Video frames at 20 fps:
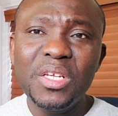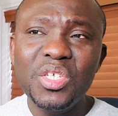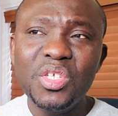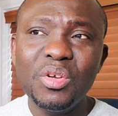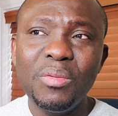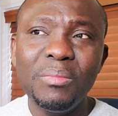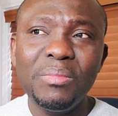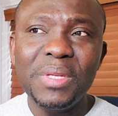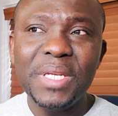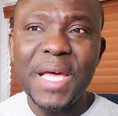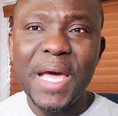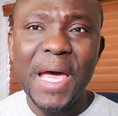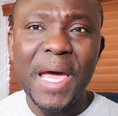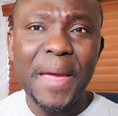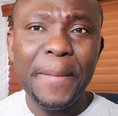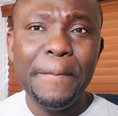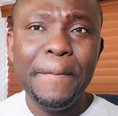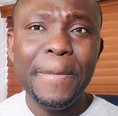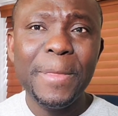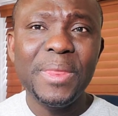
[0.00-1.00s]
some
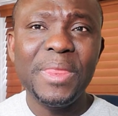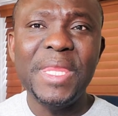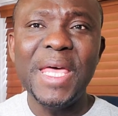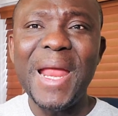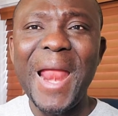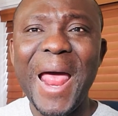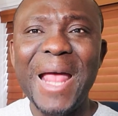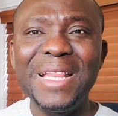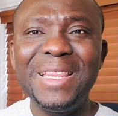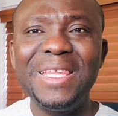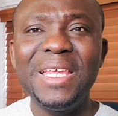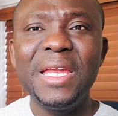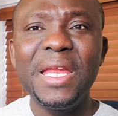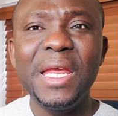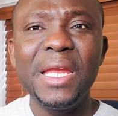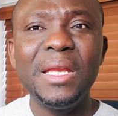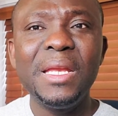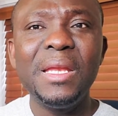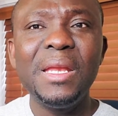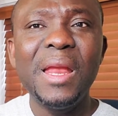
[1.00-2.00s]
time that I
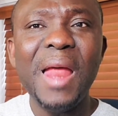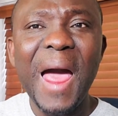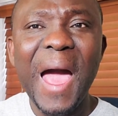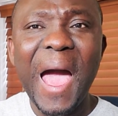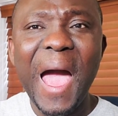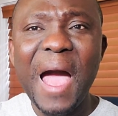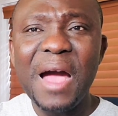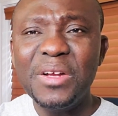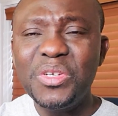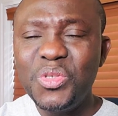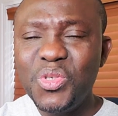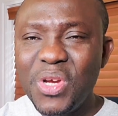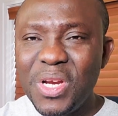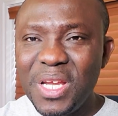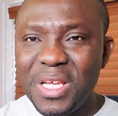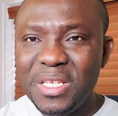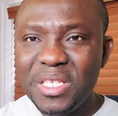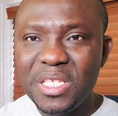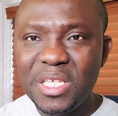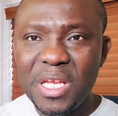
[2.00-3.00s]
didn't
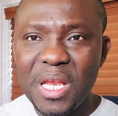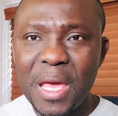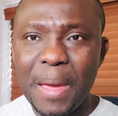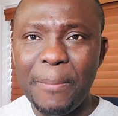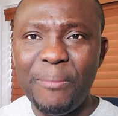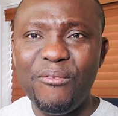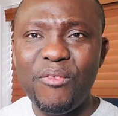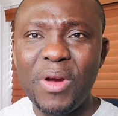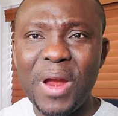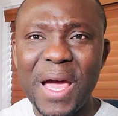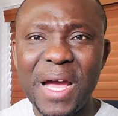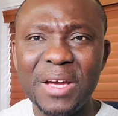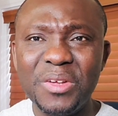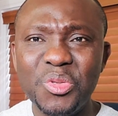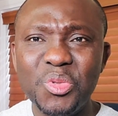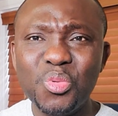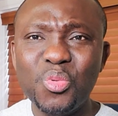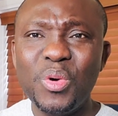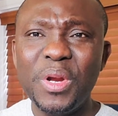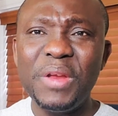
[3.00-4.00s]
actually sleep for like a
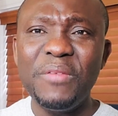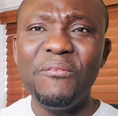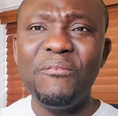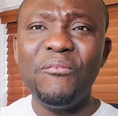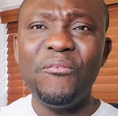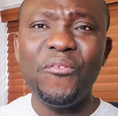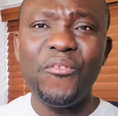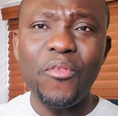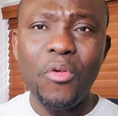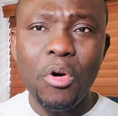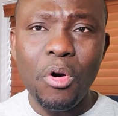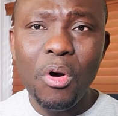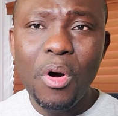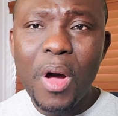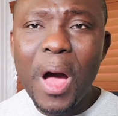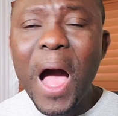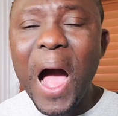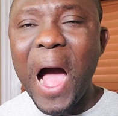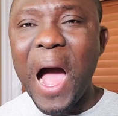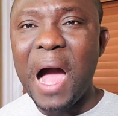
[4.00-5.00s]
24
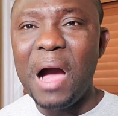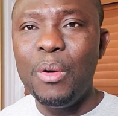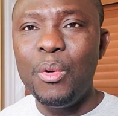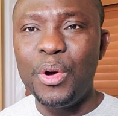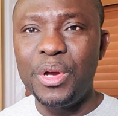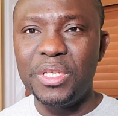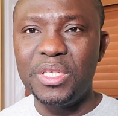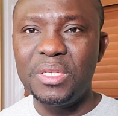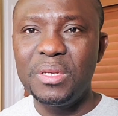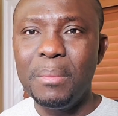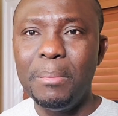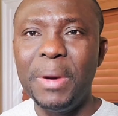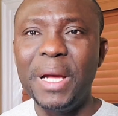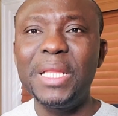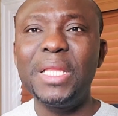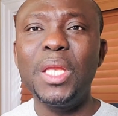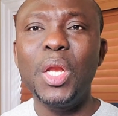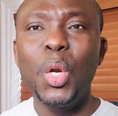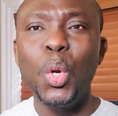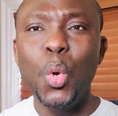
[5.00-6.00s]
hours,
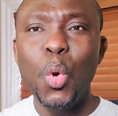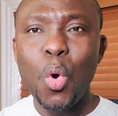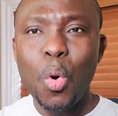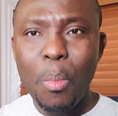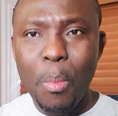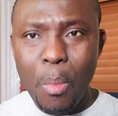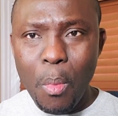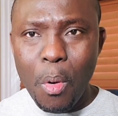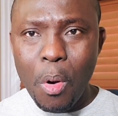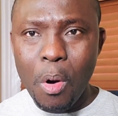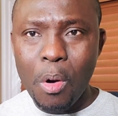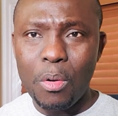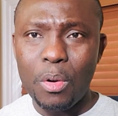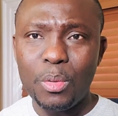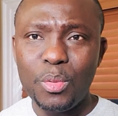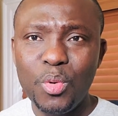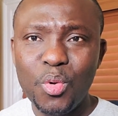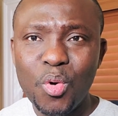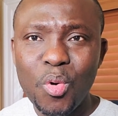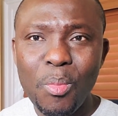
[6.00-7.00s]
but no
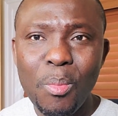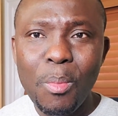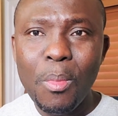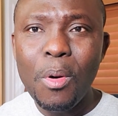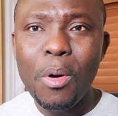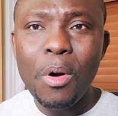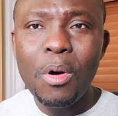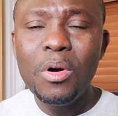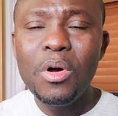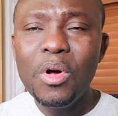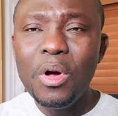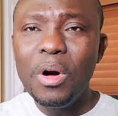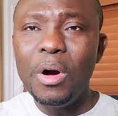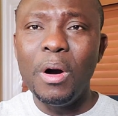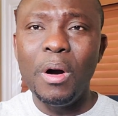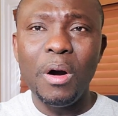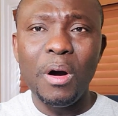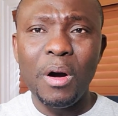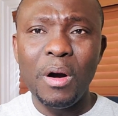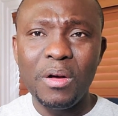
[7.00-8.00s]
more
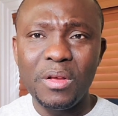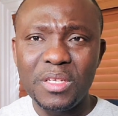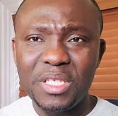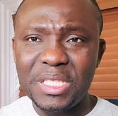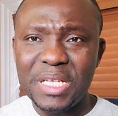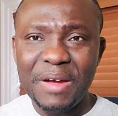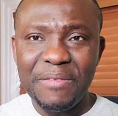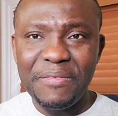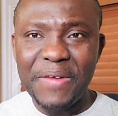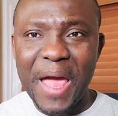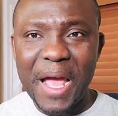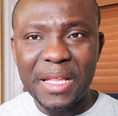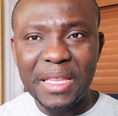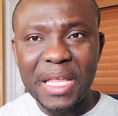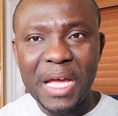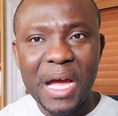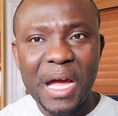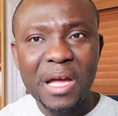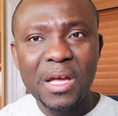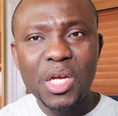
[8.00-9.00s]
stuff like
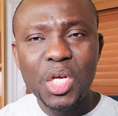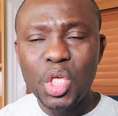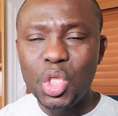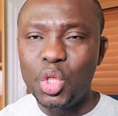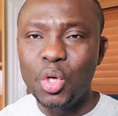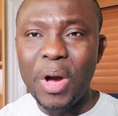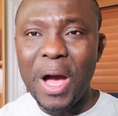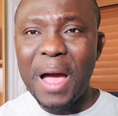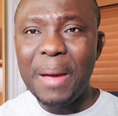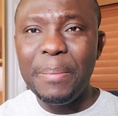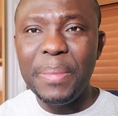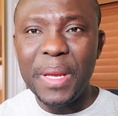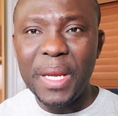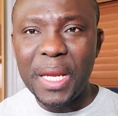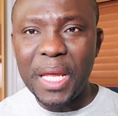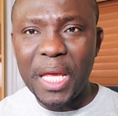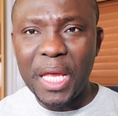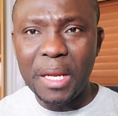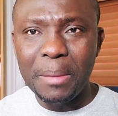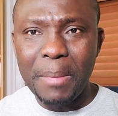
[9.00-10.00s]
that should
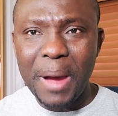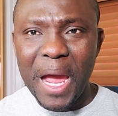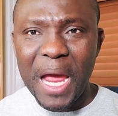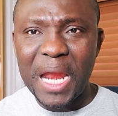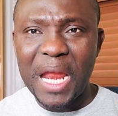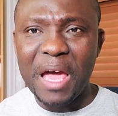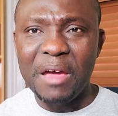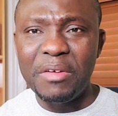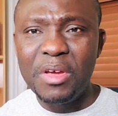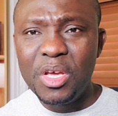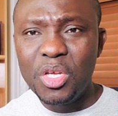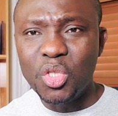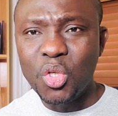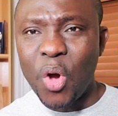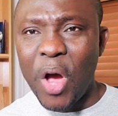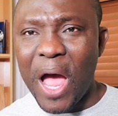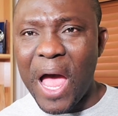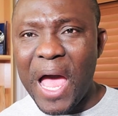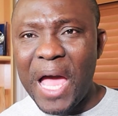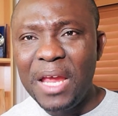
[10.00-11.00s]
happen in my life. So
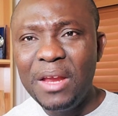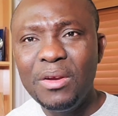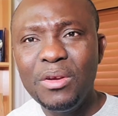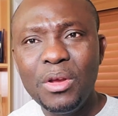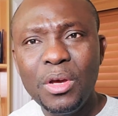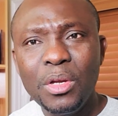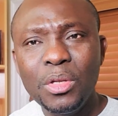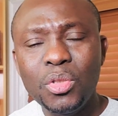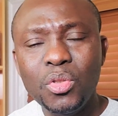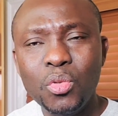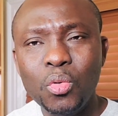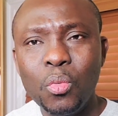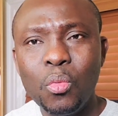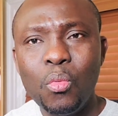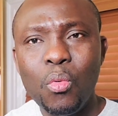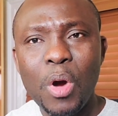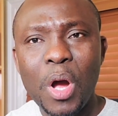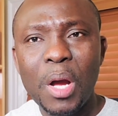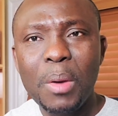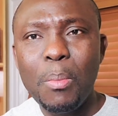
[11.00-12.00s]
I learned to
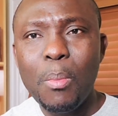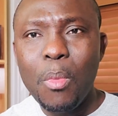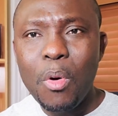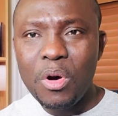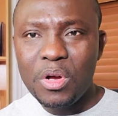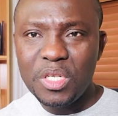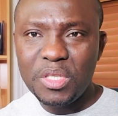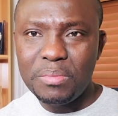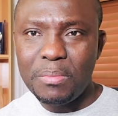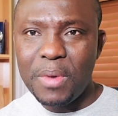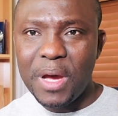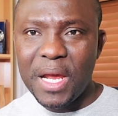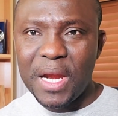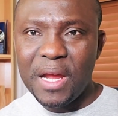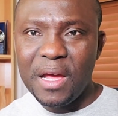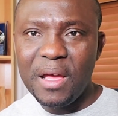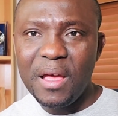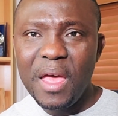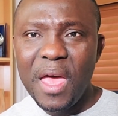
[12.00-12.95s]
work more smarter.